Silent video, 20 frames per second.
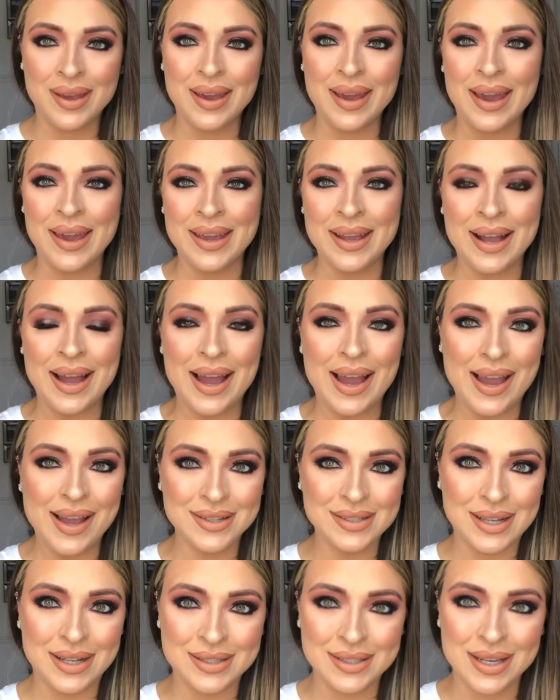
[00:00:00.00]
Hey guys,
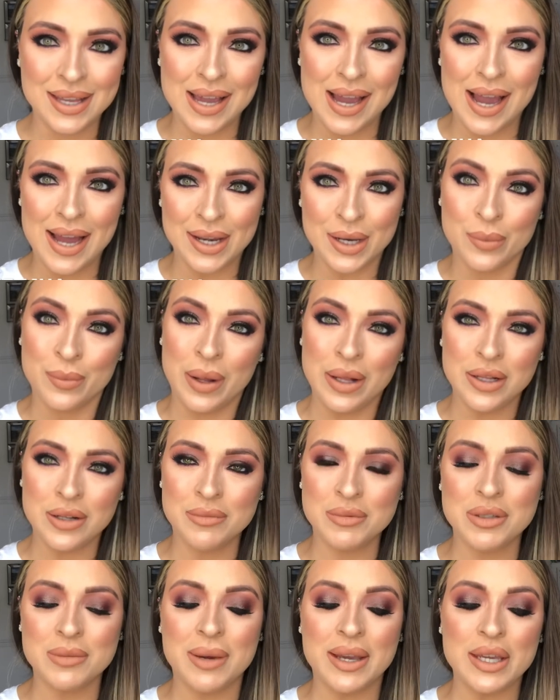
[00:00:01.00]
it's Leanne.
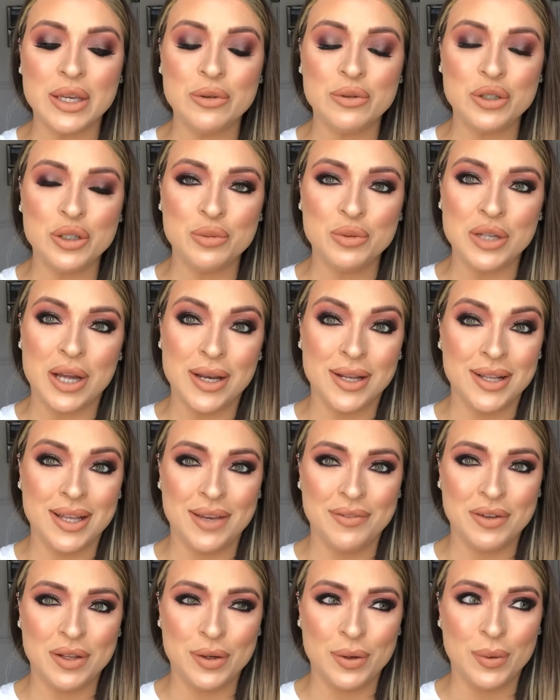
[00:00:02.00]
Welcome to my YouTube channel
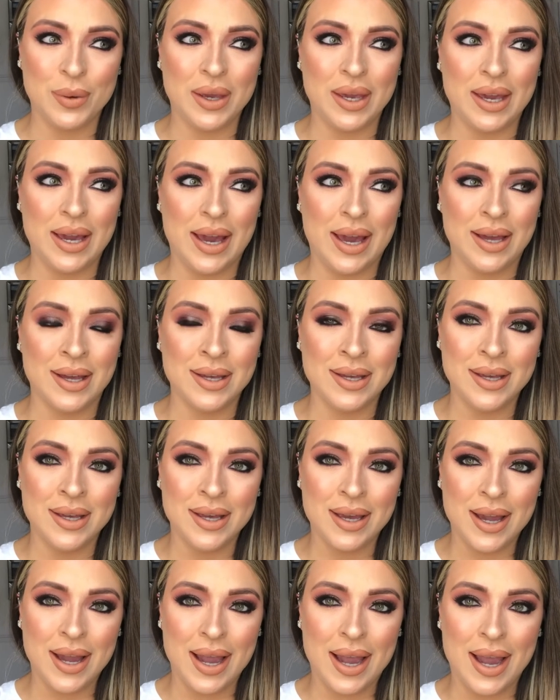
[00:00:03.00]
if you're new here,
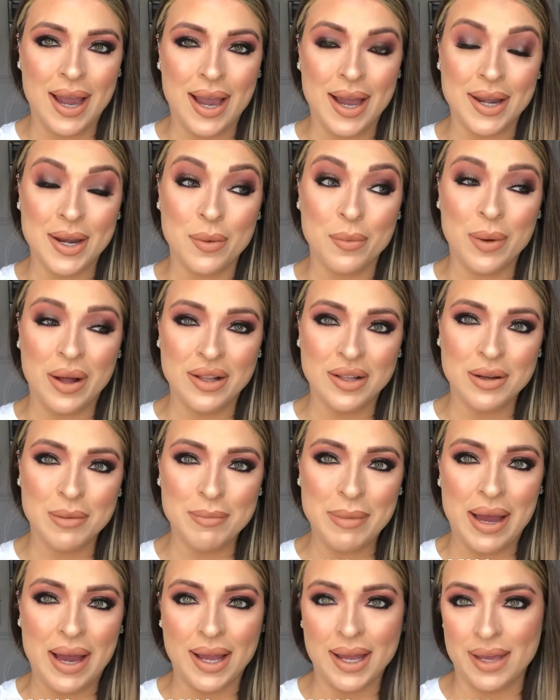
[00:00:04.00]
and welcome
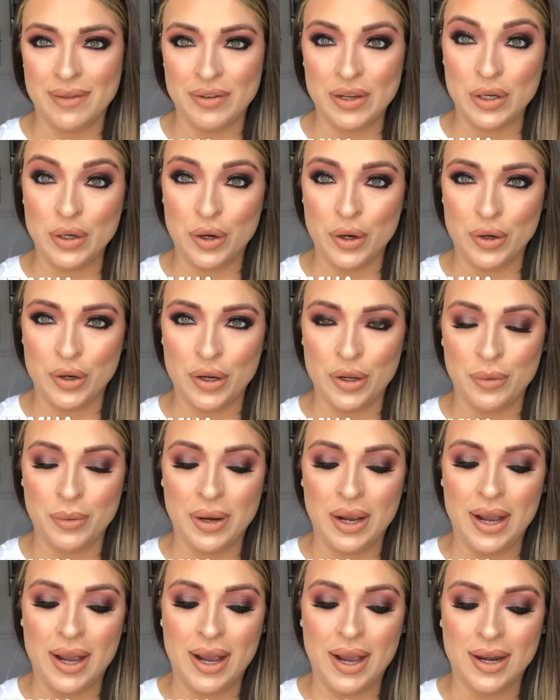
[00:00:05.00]
back if you're not new,
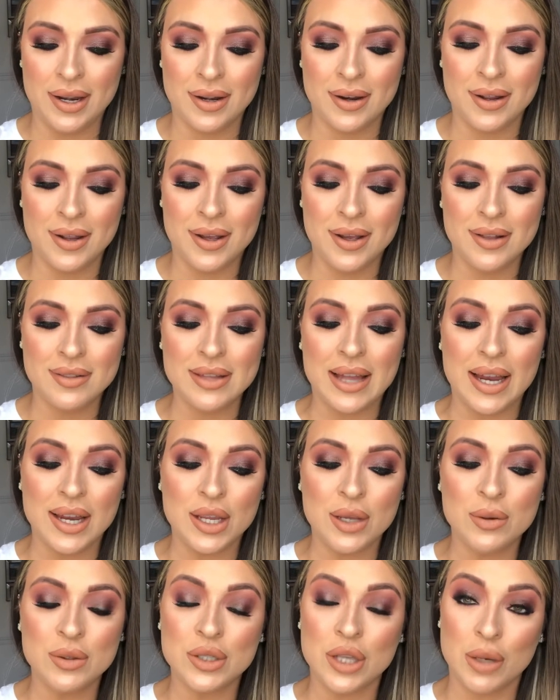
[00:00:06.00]
and thank
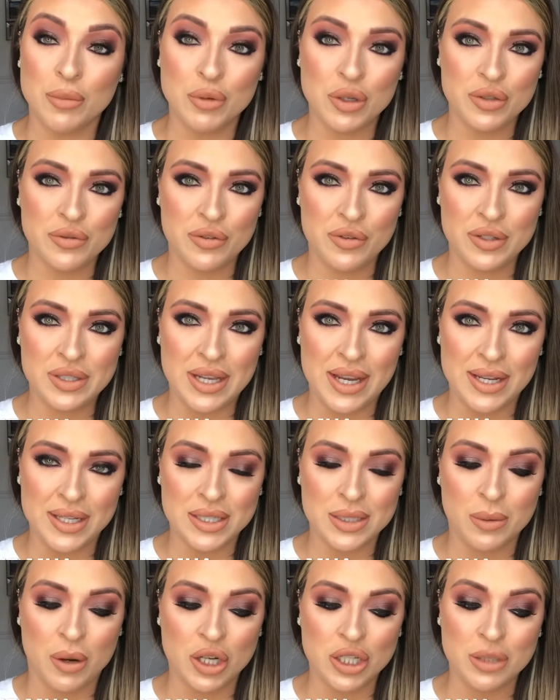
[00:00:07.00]
you so much for returning
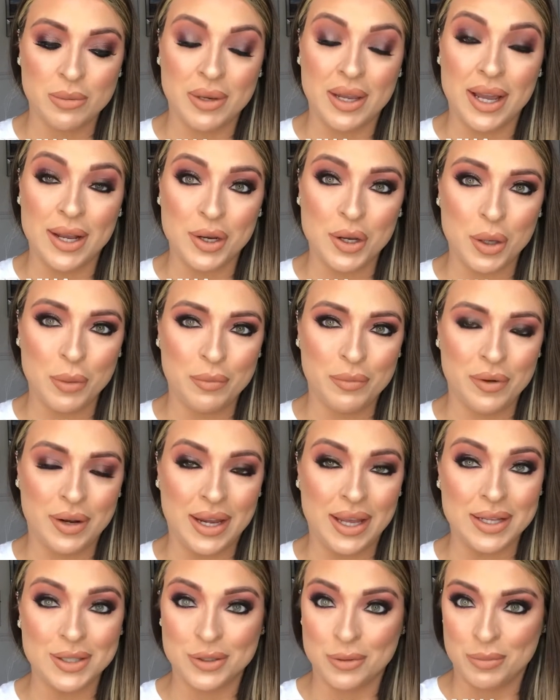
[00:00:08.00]
to watch me and hopefully
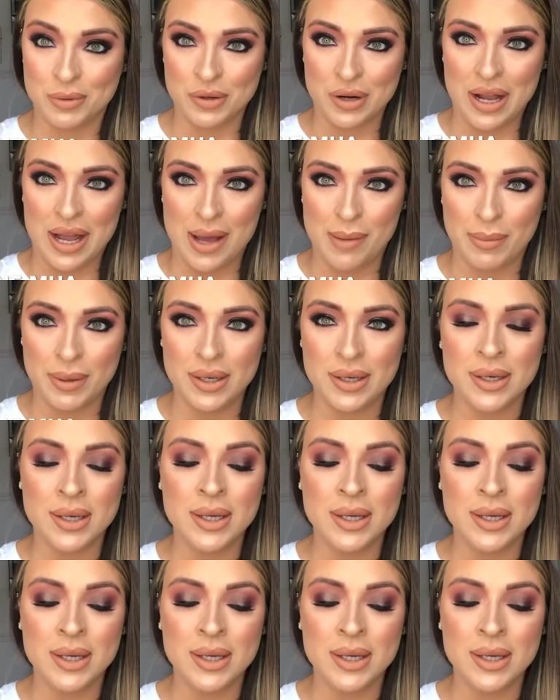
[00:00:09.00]
subscribing.